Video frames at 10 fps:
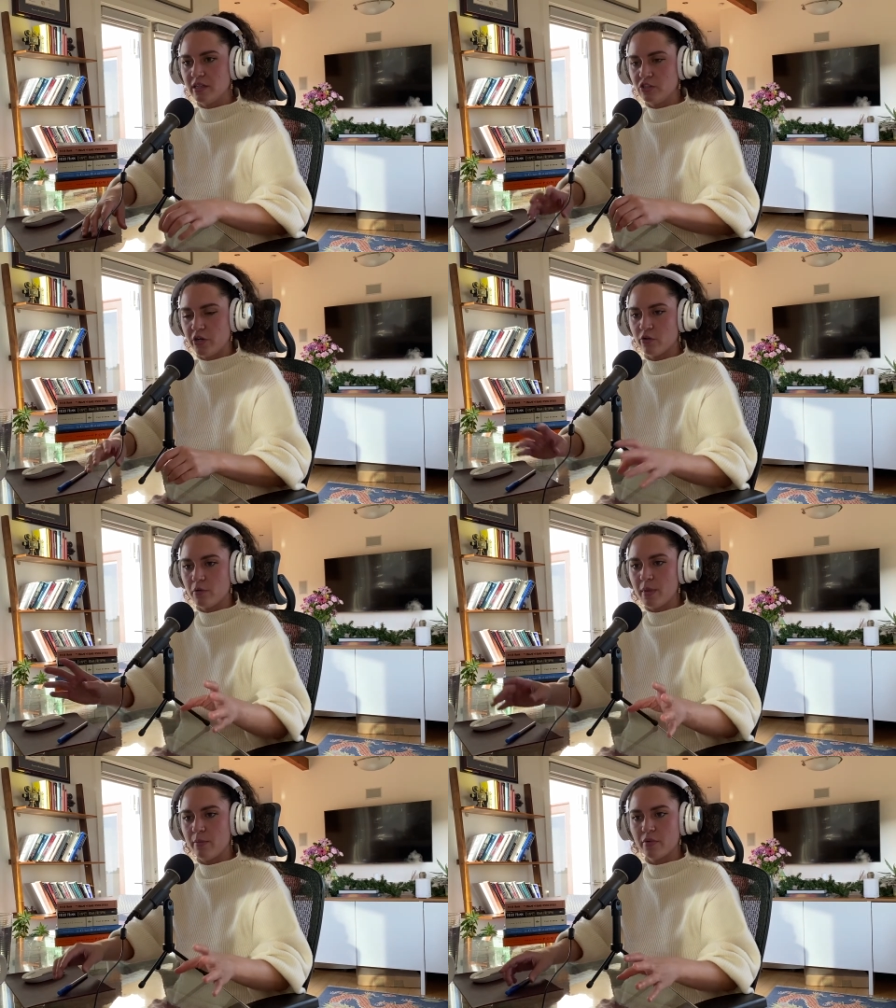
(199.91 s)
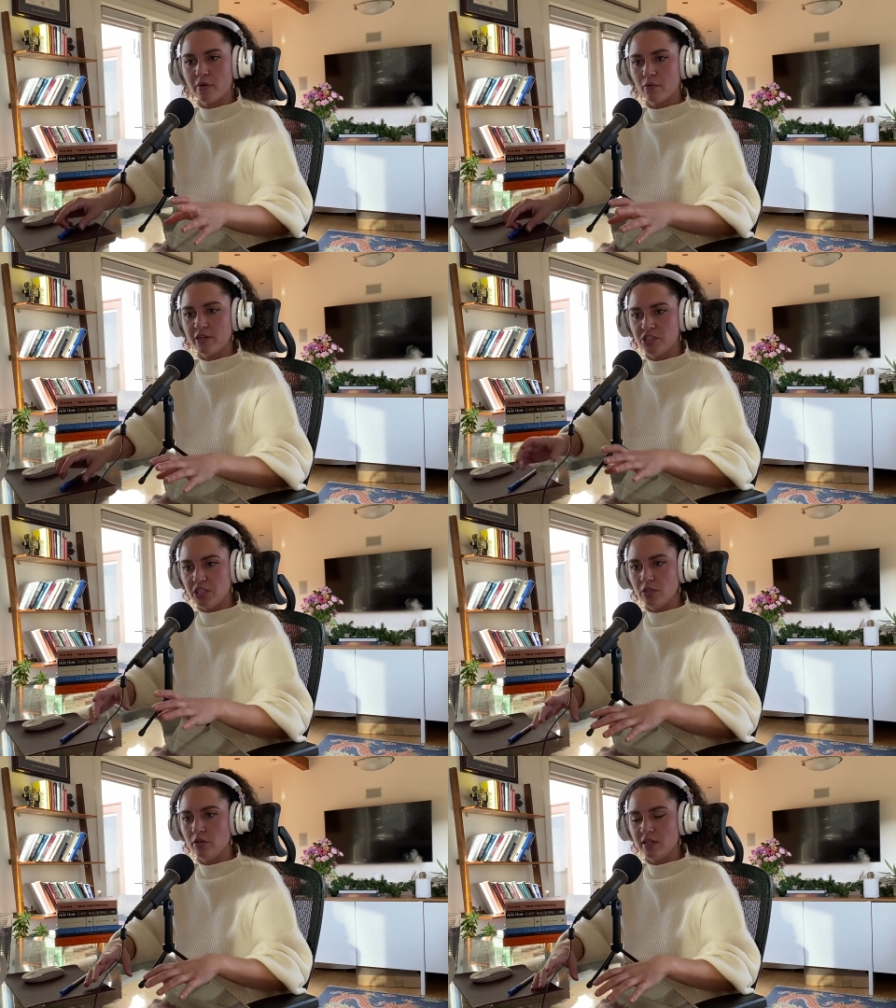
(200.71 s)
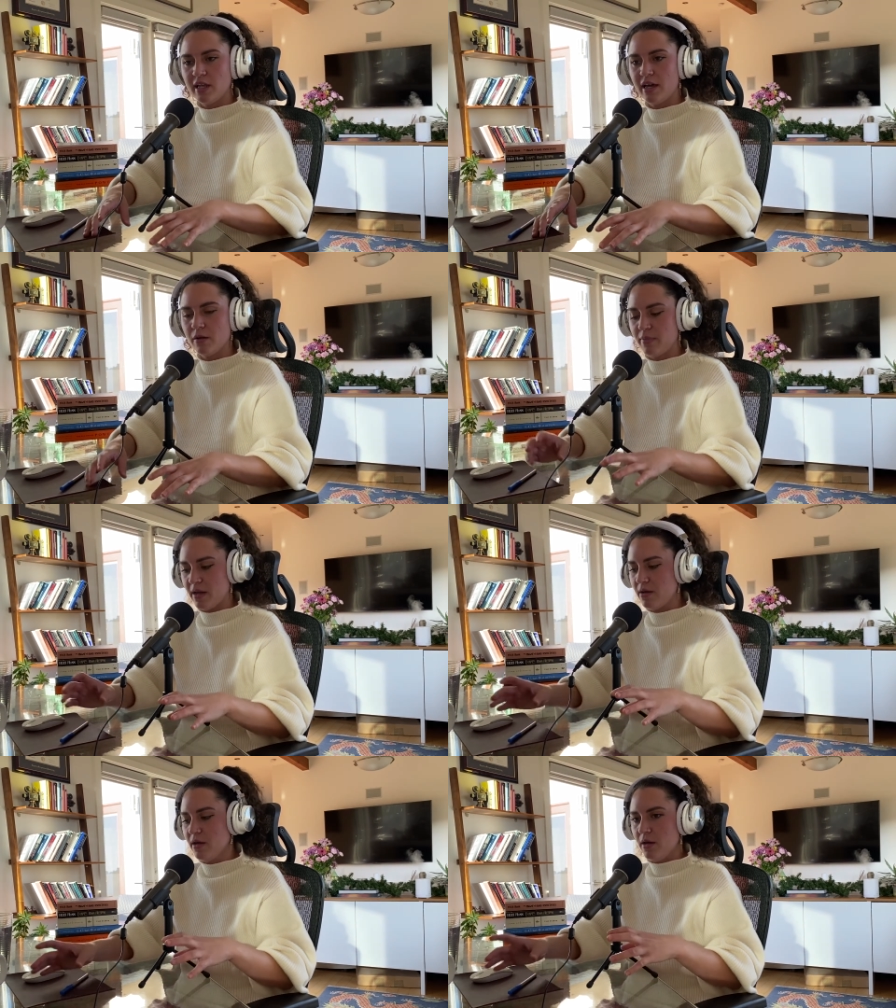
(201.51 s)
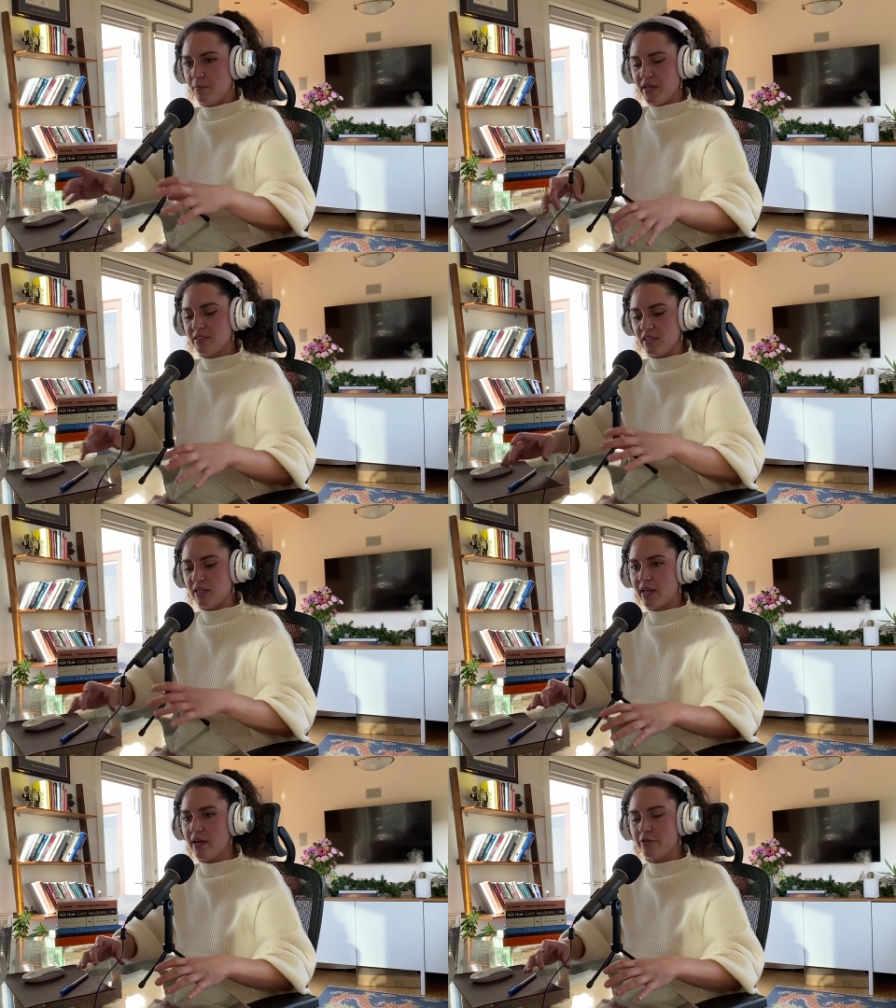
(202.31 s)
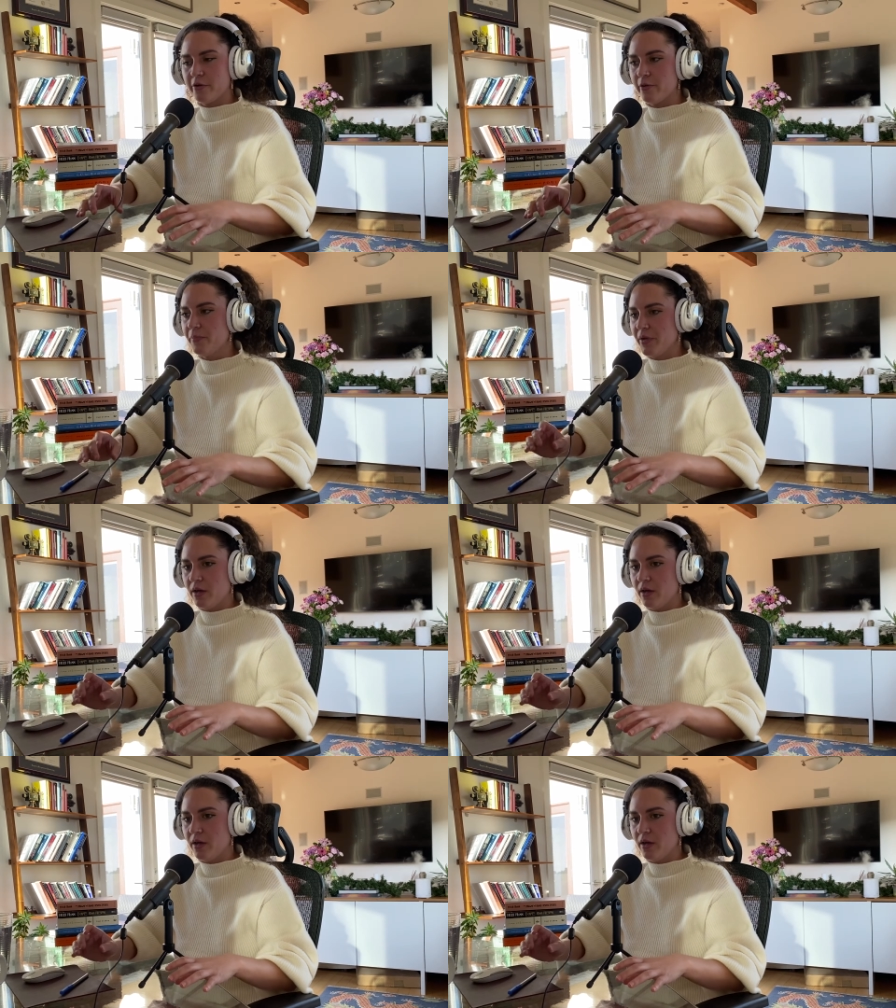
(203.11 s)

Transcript: He's trying to remember what she looked like by piecing together